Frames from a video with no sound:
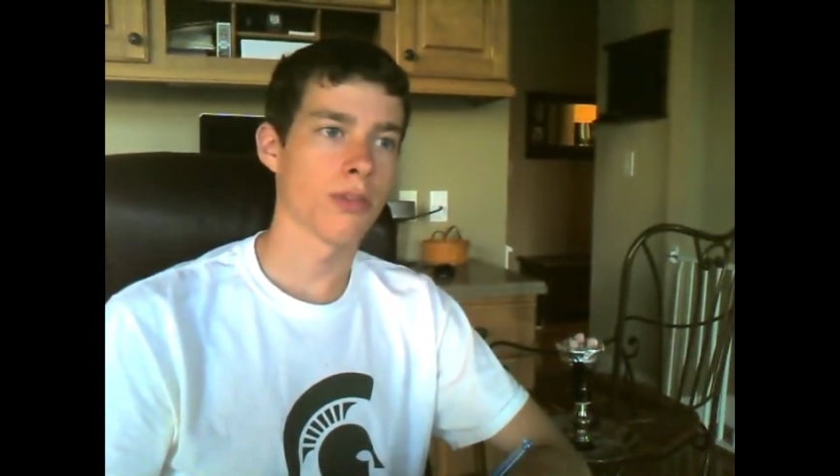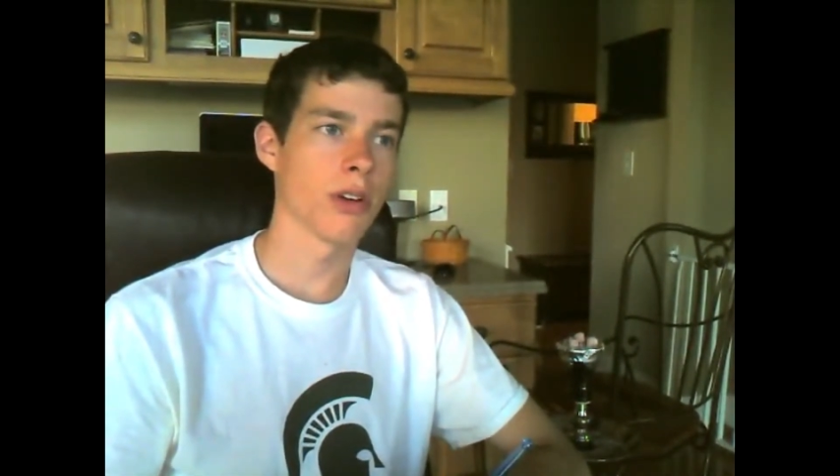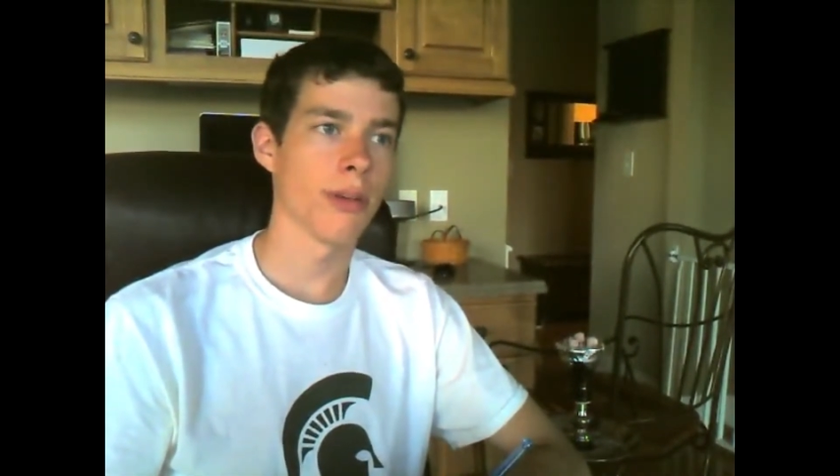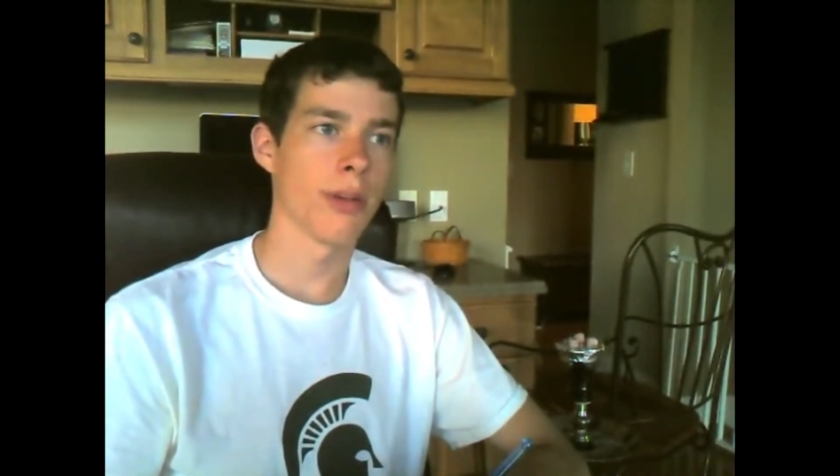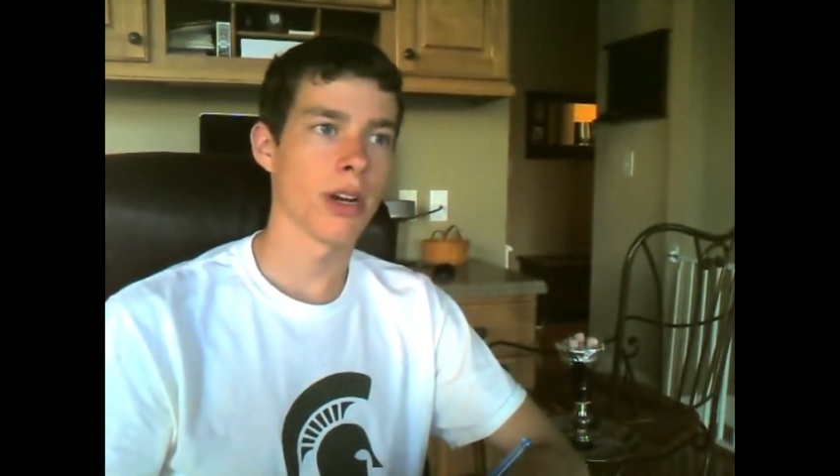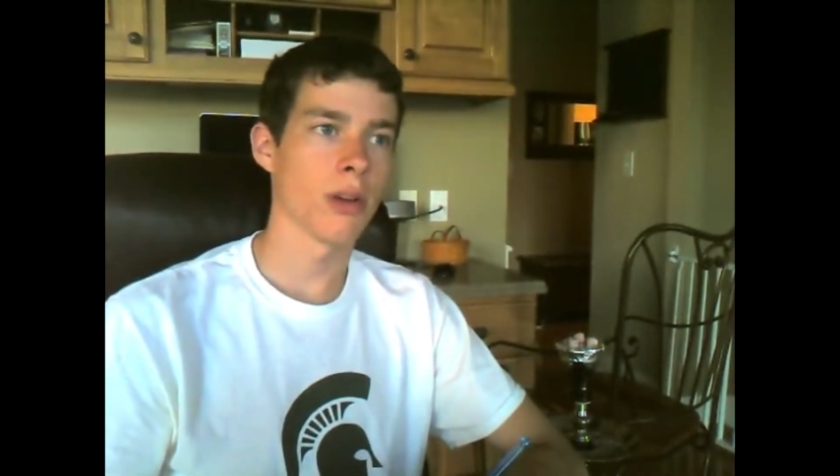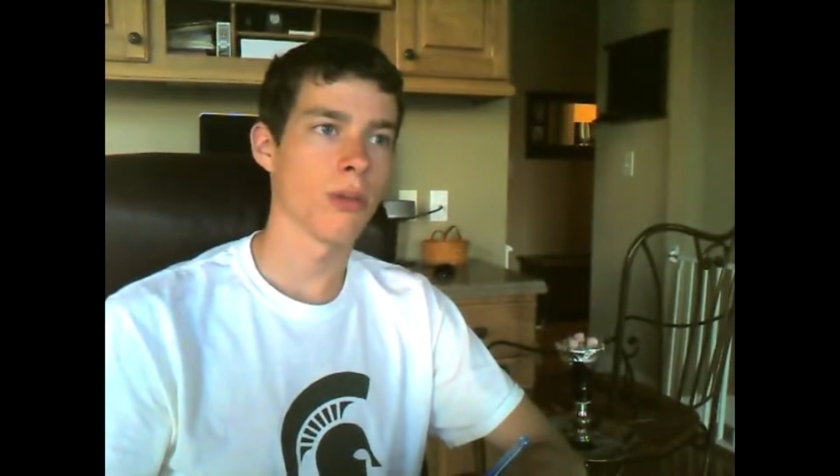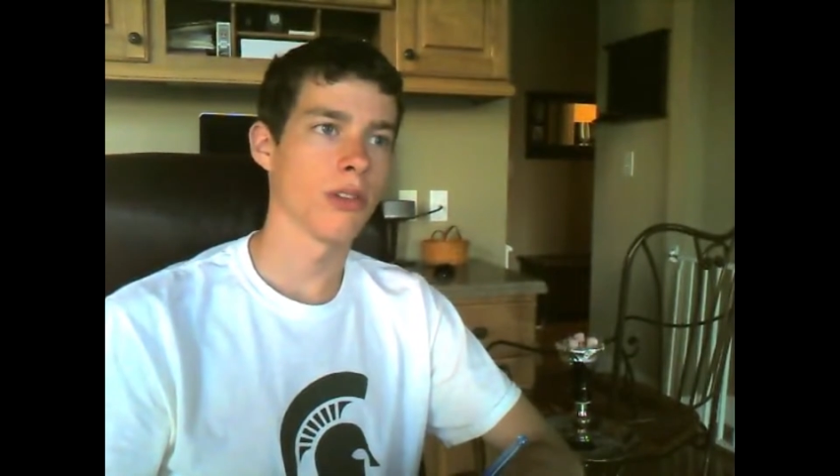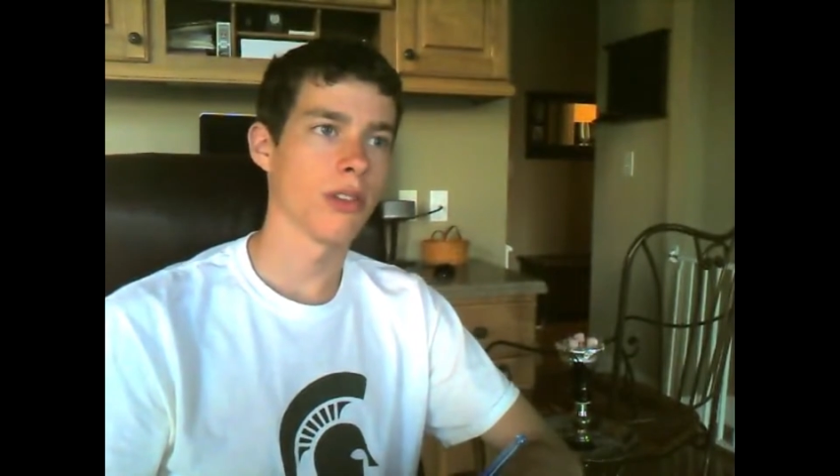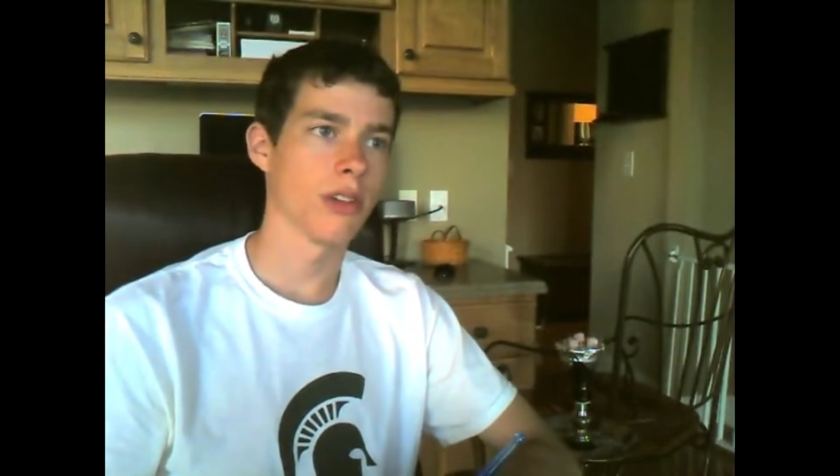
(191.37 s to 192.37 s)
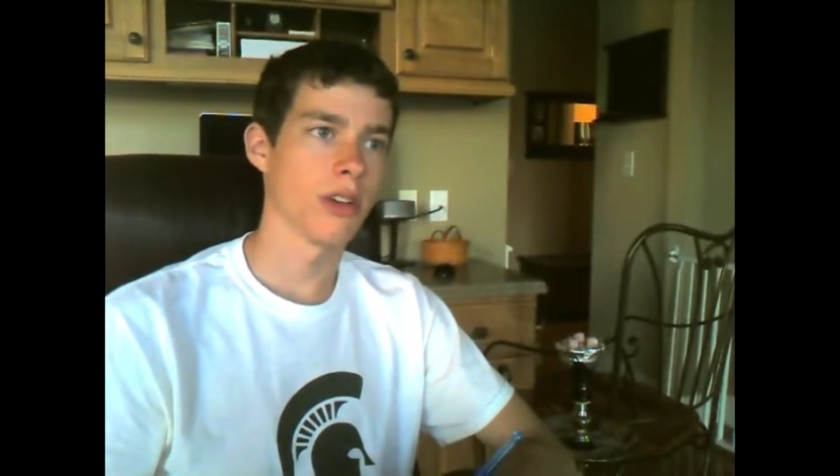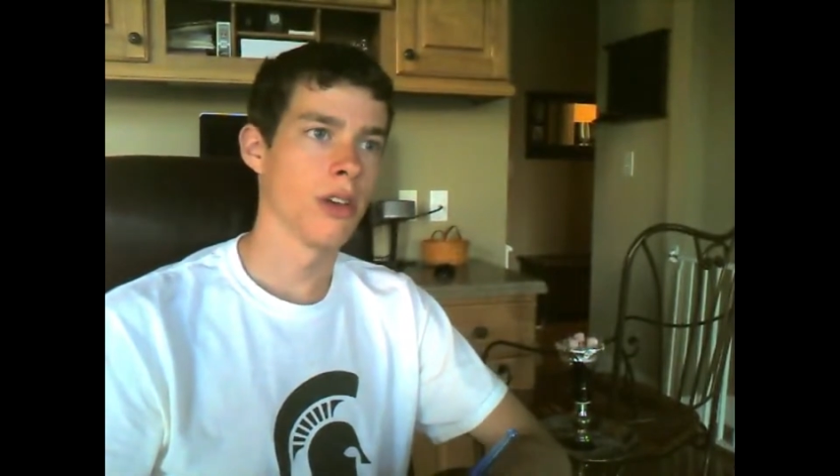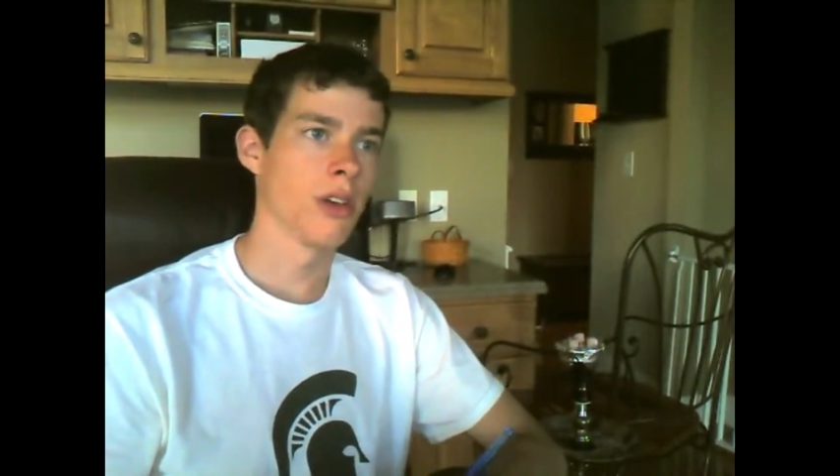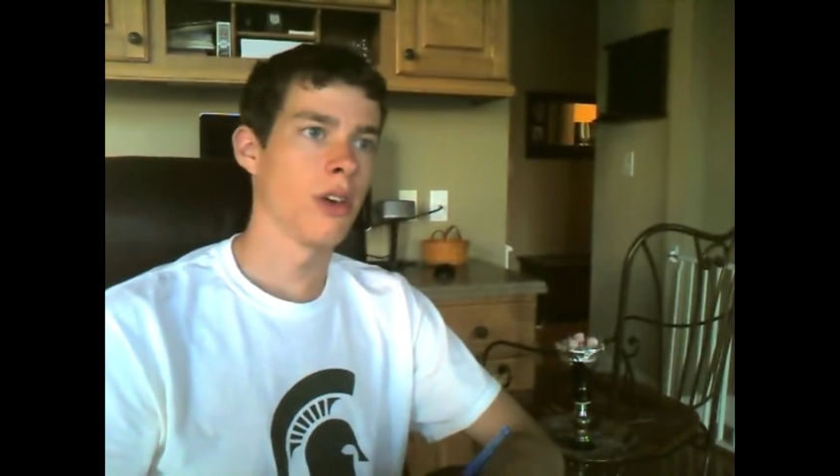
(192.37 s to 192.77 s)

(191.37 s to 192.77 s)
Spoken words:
pretty comparable to the